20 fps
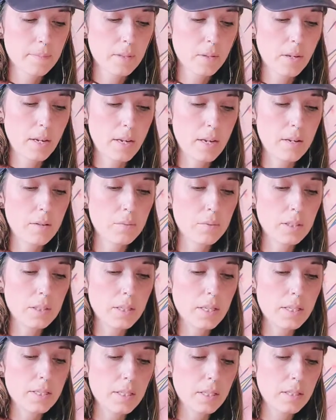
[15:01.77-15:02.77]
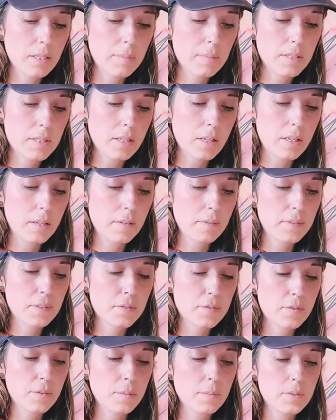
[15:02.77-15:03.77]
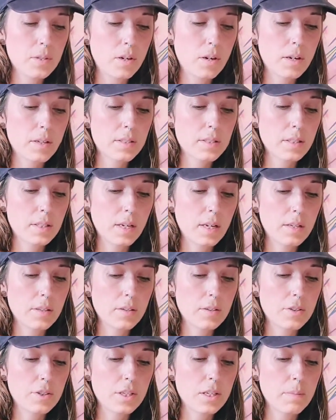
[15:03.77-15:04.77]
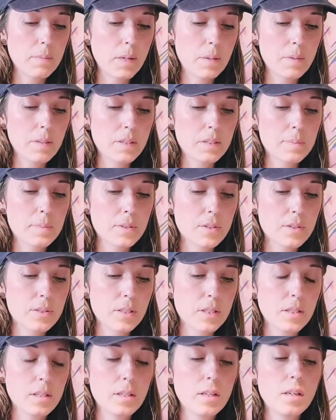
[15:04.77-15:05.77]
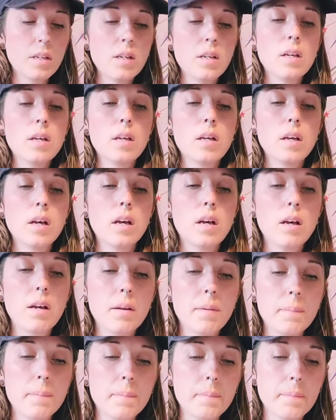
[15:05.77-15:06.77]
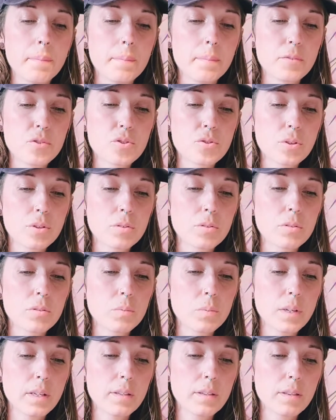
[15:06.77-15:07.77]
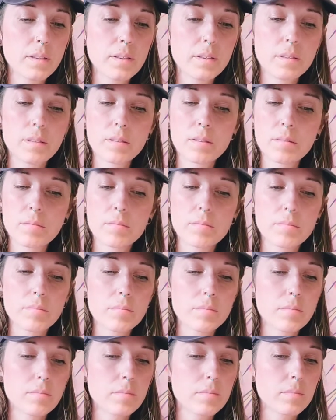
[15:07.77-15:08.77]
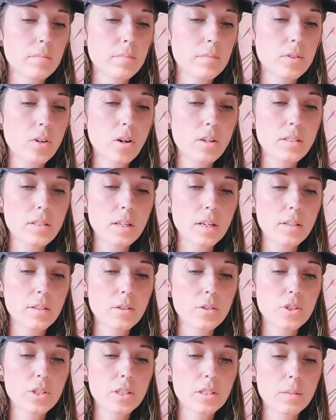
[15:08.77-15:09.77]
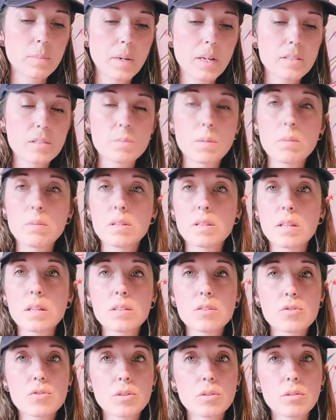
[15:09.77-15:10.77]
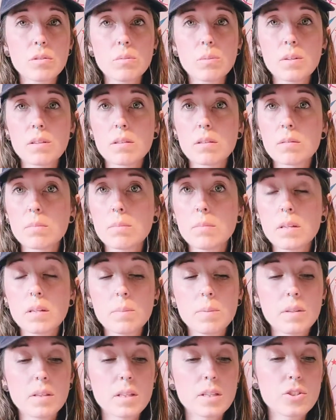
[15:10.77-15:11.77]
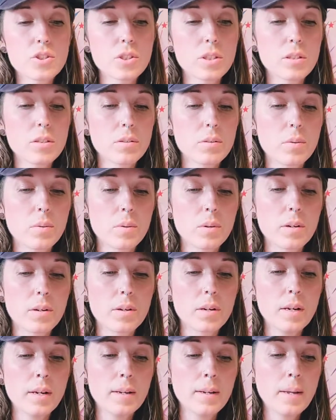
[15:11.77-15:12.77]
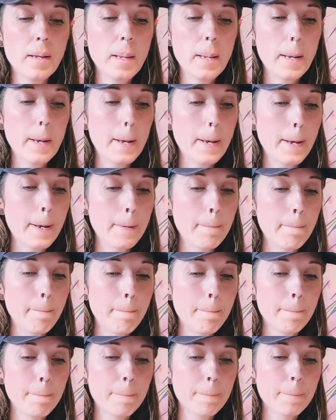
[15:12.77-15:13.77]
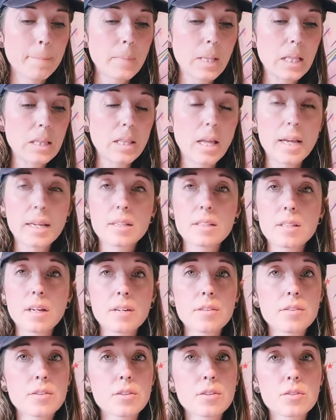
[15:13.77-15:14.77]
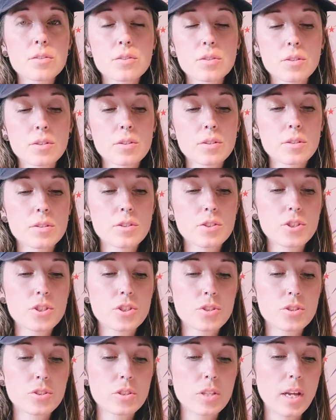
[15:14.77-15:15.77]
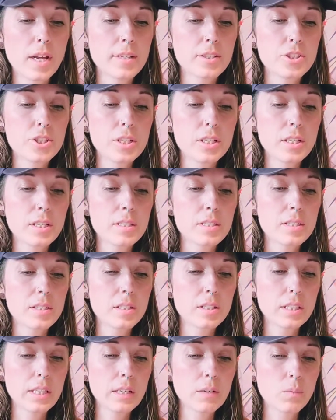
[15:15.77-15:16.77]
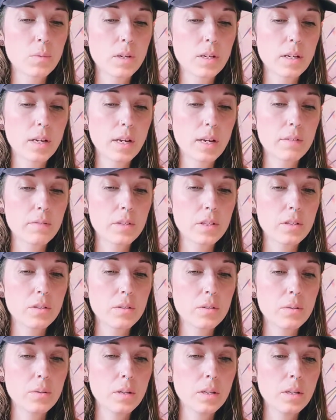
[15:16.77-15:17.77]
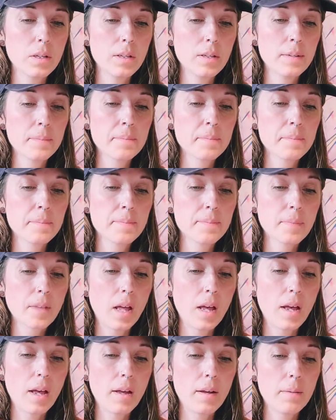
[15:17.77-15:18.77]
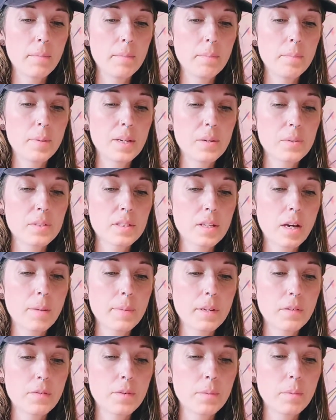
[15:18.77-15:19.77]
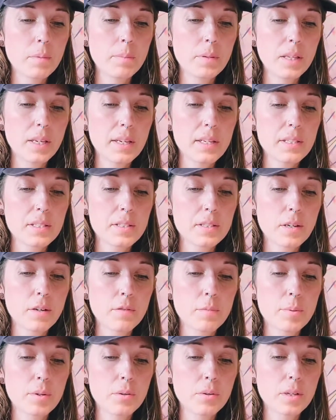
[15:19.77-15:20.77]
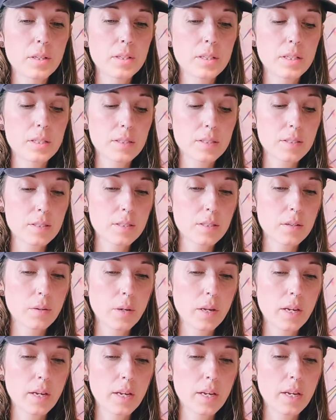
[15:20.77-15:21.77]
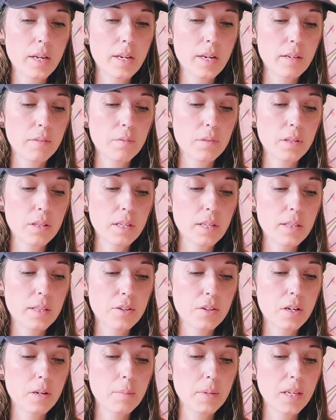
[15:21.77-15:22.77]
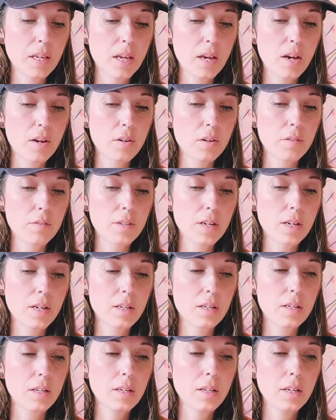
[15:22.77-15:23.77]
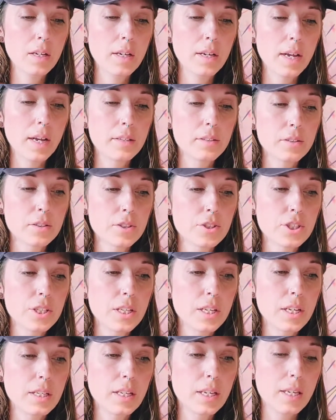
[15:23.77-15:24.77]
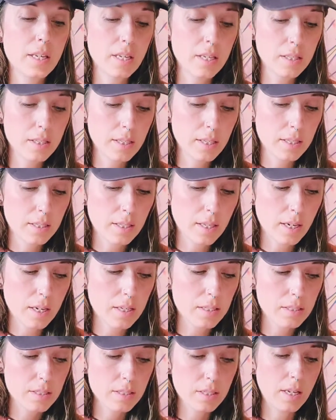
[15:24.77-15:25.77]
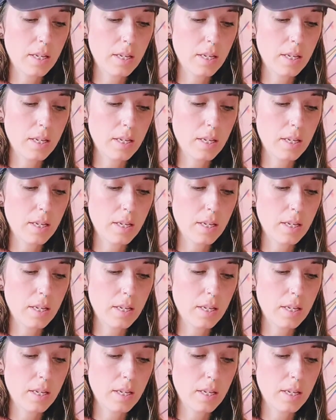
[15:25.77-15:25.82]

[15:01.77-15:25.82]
Okay, releasing themselves from toxic energy. Maybe this person struggled with toxic energy in the past. Maybe they struggled with manipulation or lying to others or lying, cheating, stealing, what have you. But it was coming from a place of brokenness, okay? And I feel like they're coming out of that energy and healing that.